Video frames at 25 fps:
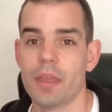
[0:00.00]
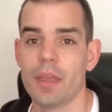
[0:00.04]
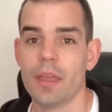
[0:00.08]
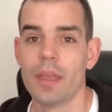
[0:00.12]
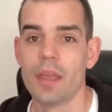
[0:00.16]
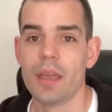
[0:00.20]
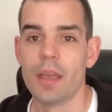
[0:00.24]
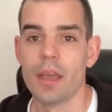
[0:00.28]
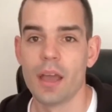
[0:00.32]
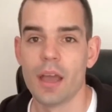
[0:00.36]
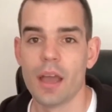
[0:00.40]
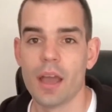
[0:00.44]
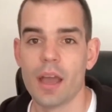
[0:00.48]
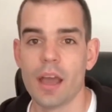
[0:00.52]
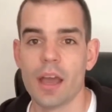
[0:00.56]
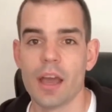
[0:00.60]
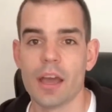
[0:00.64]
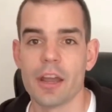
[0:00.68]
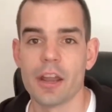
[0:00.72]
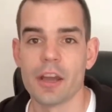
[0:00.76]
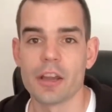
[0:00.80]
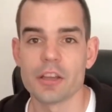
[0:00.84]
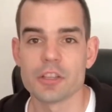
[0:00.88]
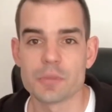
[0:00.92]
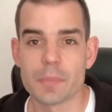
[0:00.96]
And
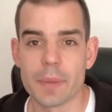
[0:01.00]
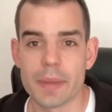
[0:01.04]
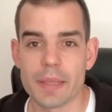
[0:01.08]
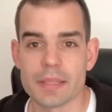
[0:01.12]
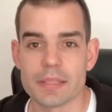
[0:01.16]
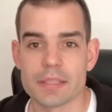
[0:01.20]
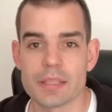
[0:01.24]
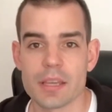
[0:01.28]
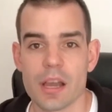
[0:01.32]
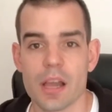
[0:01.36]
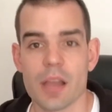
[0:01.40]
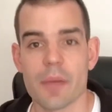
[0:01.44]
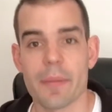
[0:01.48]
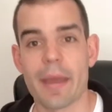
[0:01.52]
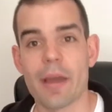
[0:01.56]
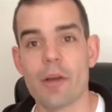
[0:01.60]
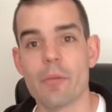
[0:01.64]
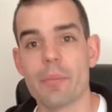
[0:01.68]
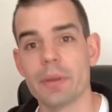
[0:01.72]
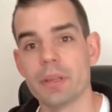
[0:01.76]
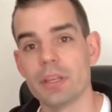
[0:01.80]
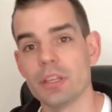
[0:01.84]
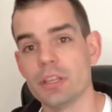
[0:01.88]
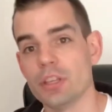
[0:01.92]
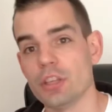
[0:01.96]
I spent time
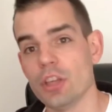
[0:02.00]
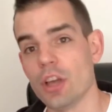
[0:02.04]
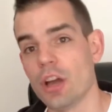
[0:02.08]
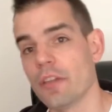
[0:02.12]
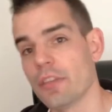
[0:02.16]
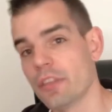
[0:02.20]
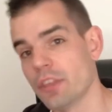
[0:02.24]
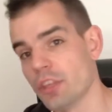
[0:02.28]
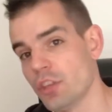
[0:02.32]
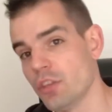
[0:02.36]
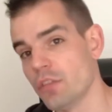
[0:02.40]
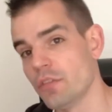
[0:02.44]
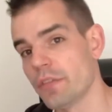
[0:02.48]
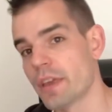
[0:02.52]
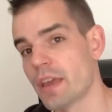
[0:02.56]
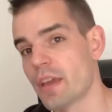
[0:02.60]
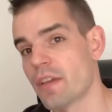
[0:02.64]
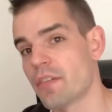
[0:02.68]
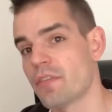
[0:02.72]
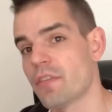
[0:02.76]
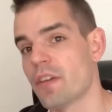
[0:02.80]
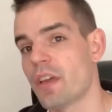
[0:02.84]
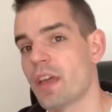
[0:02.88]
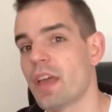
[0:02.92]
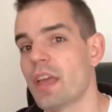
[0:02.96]
helping at other youth
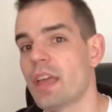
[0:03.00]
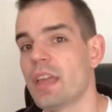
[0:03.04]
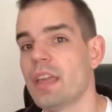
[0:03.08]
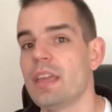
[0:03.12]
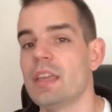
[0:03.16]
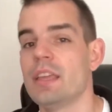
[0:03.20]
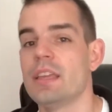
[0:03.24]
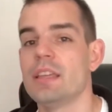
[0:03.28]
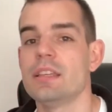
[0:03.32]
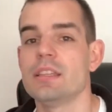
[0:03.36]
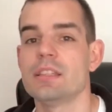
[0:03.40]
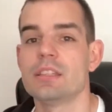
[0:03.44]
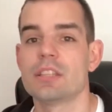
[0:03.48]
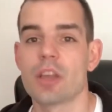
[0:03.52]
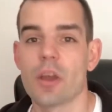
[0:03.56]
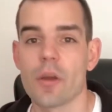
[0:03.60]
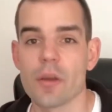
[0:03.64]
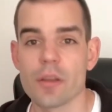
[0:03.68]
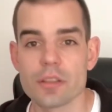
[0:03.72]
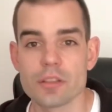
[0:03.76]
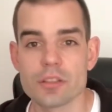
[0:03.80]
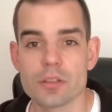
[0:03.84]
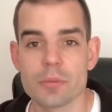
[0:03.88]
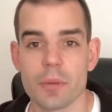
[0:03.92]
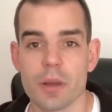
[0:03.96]
cafes, going
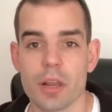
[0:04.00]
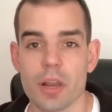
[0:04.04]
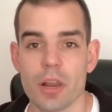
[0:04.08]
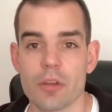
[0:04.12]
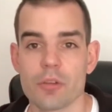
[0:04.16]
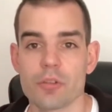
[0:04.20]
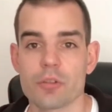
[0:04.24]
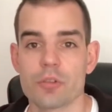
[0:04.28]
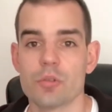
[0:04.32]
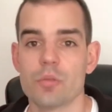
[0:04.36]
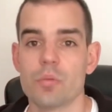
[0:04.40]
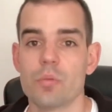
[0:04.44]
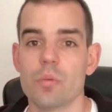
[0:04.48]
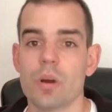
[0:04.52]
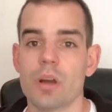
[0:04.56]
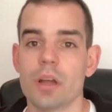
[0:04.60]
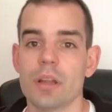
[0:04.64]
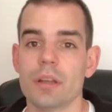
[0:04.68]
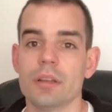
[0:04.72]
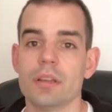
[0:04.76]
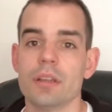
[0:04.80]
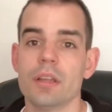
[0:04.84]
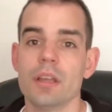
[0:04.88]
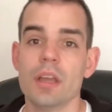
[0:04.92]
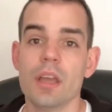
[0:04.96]
to my local
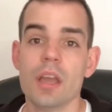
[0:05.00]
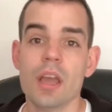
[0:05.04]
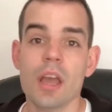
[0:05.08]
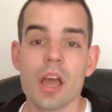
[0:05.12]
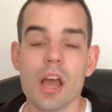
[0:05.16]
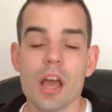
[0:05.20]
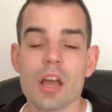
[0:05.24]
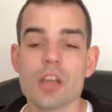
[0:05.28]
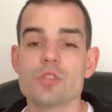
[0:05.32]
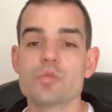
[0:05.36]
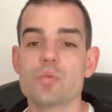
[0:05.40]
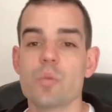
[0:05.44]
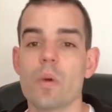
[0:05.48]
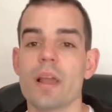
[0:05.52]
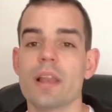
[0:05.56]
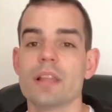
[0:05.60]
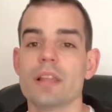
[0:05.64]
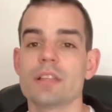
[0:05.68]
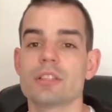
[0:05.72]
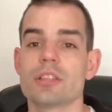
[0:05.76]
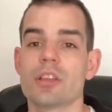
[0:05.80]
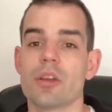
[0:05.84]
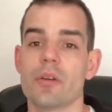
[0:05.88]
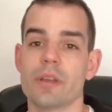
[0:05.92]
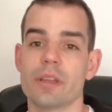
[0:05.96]
one, as well as
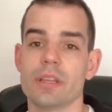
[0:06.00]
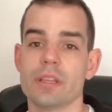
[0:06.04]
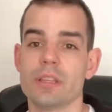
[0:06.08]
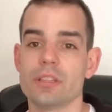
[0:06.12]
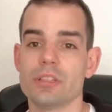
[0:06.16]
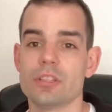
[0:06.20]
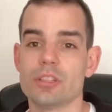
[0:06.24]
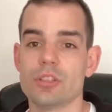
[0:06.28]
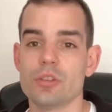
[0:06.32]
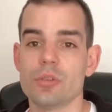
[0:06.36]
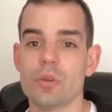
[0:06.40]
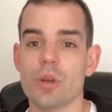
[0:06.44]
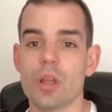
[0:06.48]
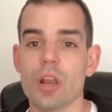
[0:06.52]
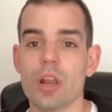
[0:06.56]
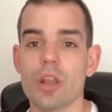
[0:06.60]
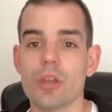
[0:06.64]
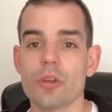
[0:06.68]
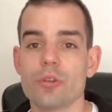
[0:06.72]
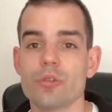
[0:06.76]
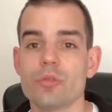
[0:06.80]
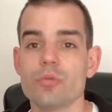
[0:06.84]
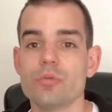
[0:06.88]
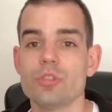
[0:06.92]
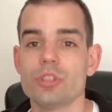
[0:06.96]
going to a
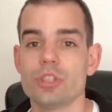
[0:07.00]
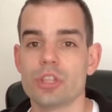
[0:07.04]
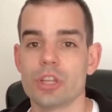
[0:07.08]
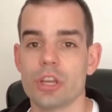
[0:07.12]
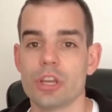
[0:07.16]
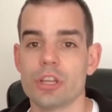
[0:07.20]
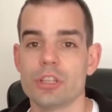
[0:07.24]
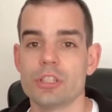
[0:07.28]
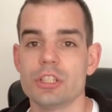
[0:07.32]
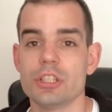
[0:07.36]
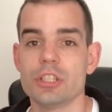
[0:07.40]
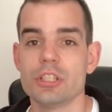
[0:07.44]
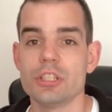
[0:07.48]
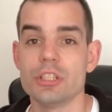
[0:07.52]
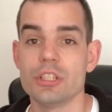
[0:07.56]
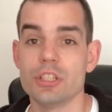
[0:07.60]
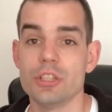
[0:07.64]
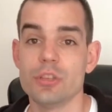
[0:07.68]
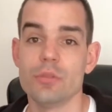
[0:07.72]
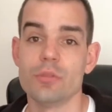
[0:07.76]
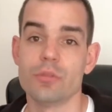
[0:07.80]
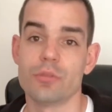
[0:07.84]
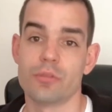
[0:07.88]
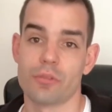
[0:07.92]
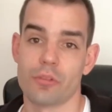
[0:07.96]
local church's
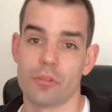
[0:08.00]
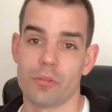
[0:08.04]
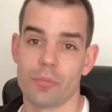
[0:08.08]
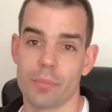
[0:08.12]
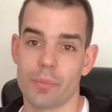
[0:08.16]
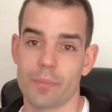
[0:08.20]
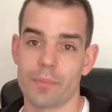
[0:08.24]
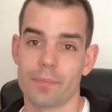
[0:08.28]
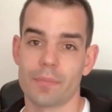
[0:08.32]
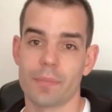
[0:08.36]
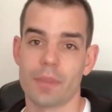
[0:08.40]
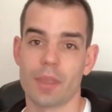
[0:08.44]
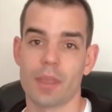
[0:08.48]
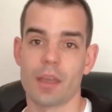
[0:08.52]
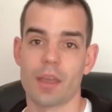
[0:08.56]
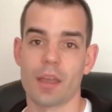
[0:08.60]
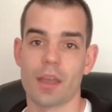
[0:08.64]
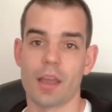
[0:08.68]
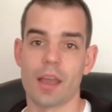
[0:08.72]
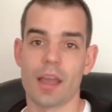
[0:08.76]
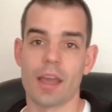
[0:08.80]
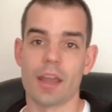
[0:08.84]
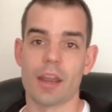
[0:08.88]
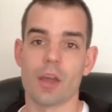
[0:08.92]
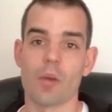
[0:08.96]
youth group.
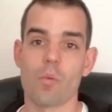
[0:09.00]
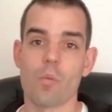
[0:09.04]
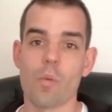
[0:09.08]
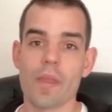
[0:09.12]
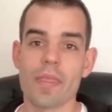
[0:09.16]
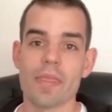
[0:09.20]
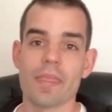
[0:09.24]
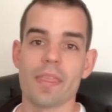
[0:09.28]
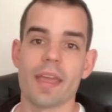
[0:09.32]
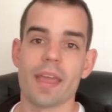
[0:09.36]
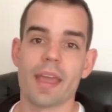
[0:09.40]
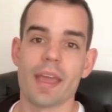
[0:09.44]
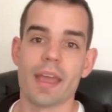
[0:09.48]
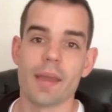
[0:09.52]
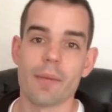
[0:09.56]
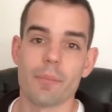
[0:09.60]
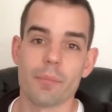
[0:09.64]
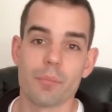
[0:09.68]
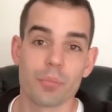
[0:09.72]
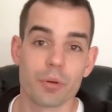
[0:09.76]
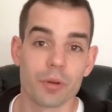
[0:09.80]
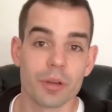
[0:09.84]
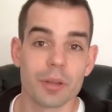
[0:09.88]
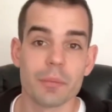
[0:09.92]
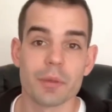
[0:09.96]
And I went there
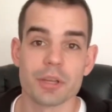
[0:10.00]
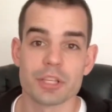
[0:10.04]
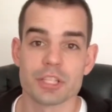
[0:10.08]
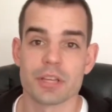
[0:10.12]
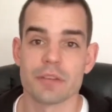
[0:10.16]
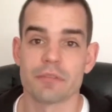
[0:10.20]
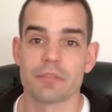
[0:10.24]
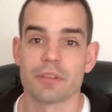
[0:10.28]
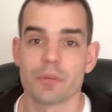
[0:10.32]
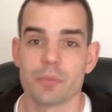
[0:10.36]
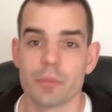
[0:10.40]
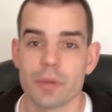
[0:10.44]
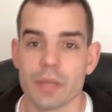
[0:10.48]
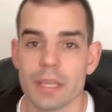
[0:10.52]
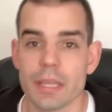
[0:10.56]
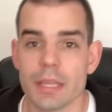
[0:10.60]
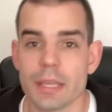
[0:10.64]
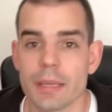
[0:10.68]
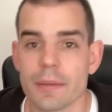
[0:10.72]
pretty much every week.